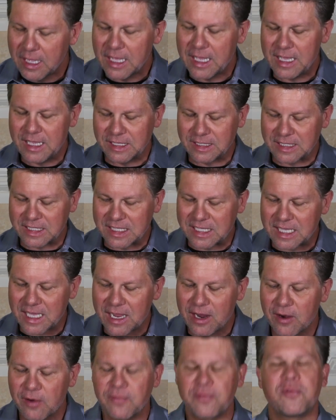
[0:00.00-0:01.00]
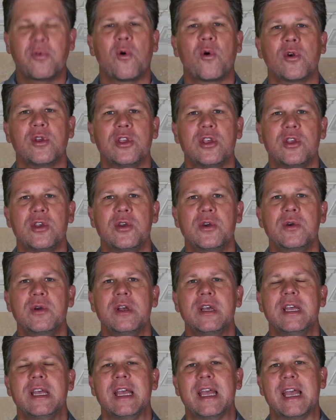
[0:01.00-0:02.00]
He is there for you,
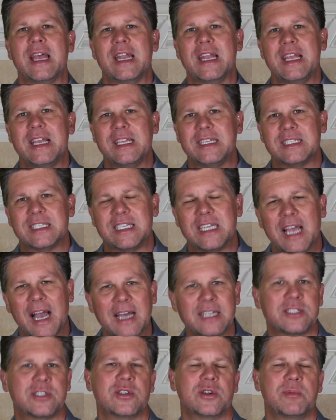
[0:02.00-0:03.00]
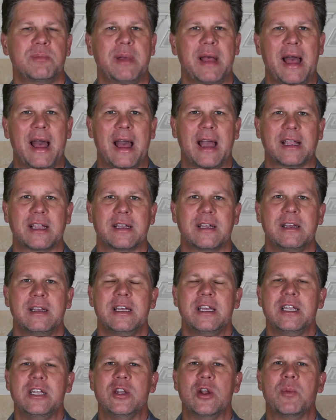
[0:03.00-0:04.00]
and He's got your back.
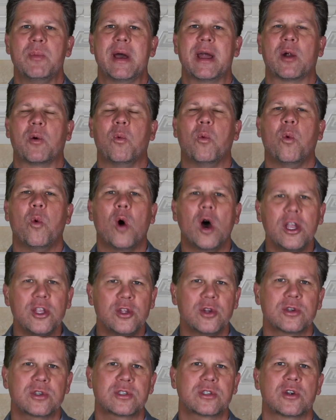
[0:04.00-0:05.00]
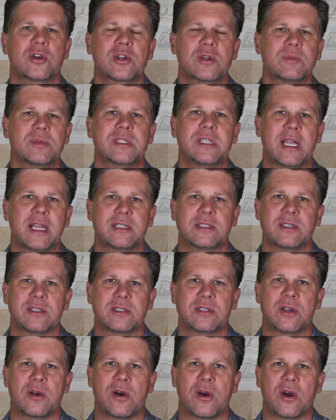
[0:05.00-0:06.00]
No matter what your
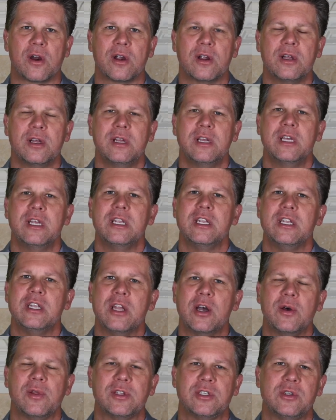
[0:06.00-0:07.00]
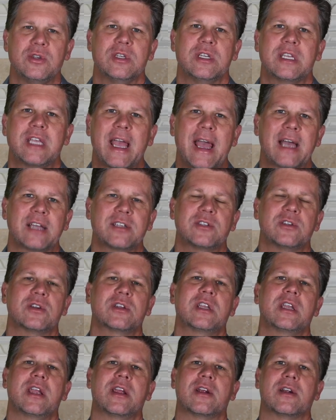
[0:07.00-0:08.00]
circumstances are, know that you can cast
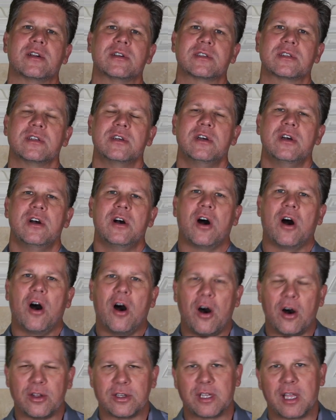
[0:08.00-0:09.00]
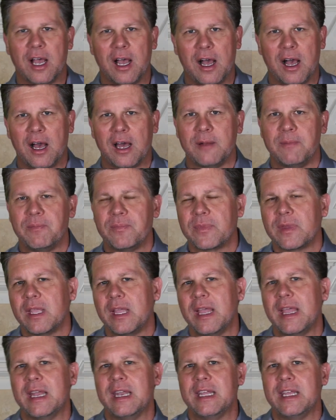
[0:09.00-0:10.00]
your cares on God,
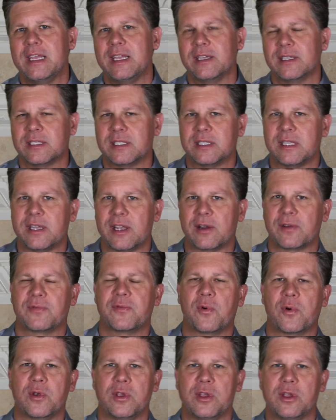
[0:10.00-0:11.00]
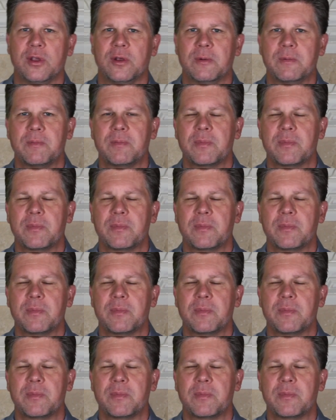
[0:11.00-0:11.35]
and He is there for you.